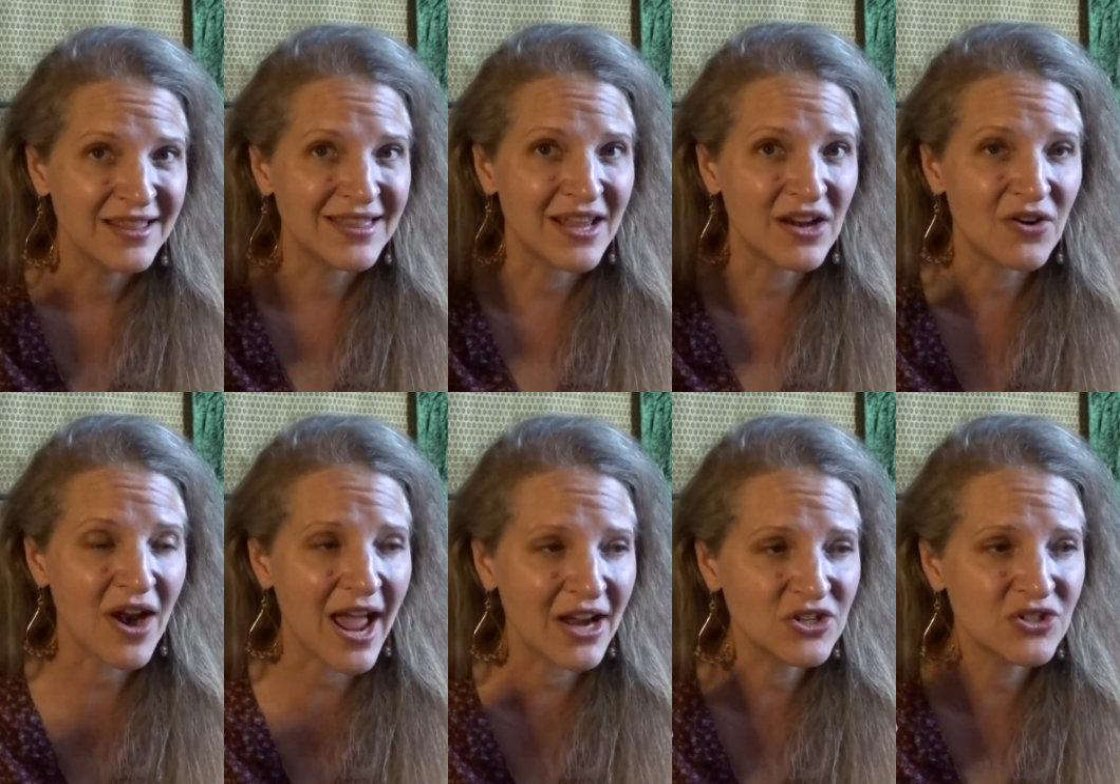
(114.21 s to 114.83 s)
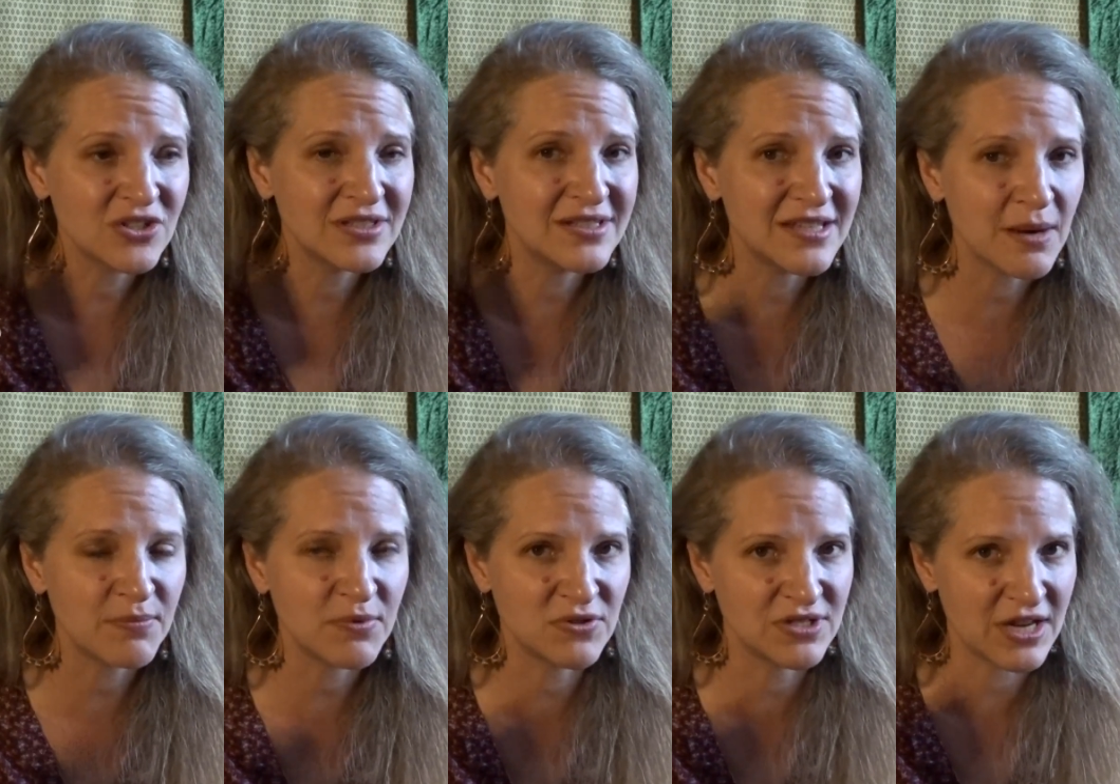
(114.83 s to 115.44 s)
that are actually
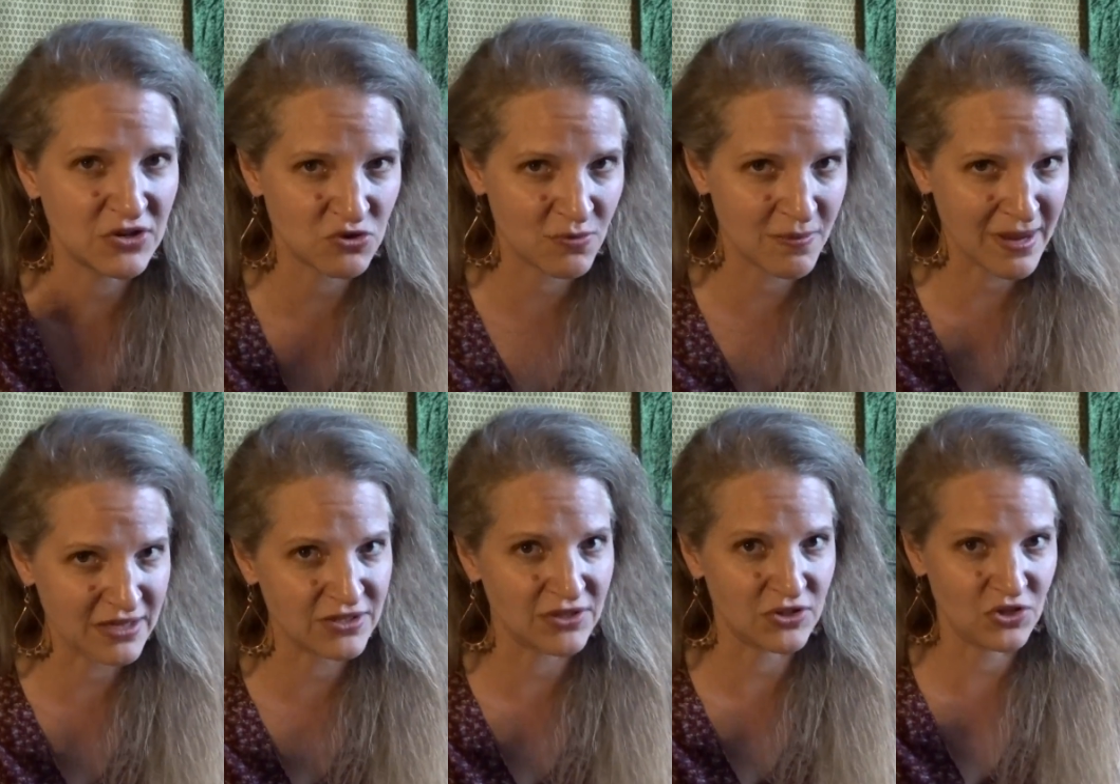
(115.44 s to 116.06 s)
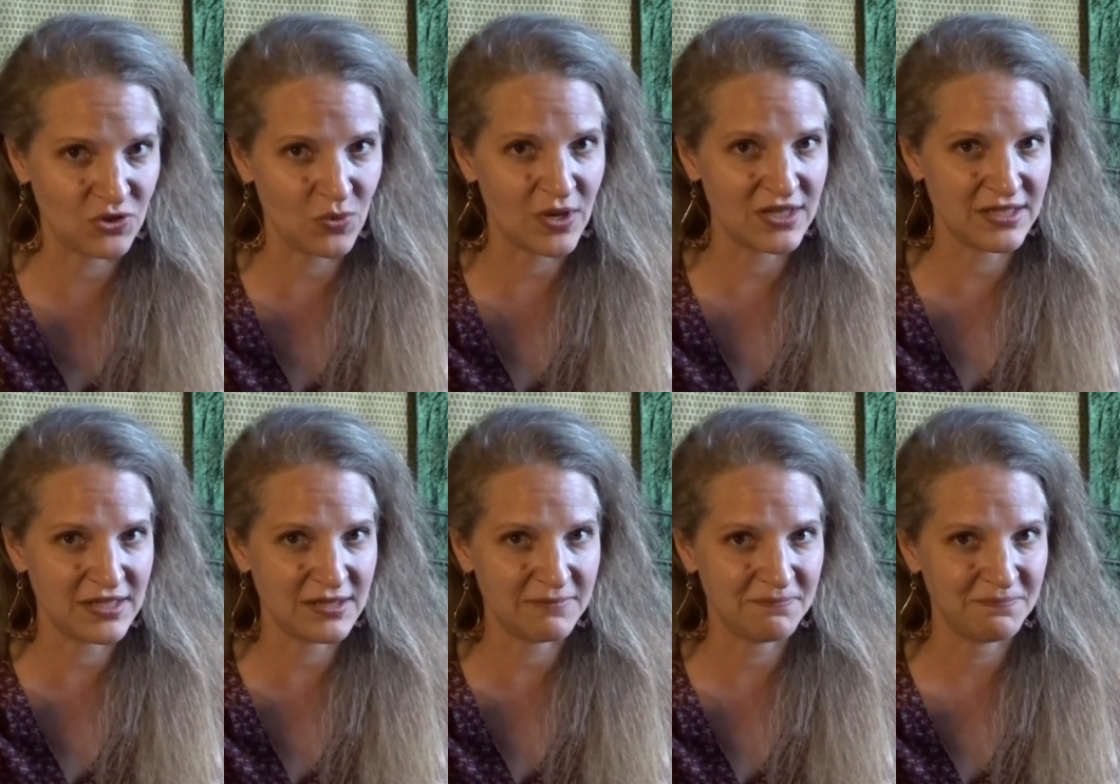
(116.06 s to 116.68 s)
de detrimental to us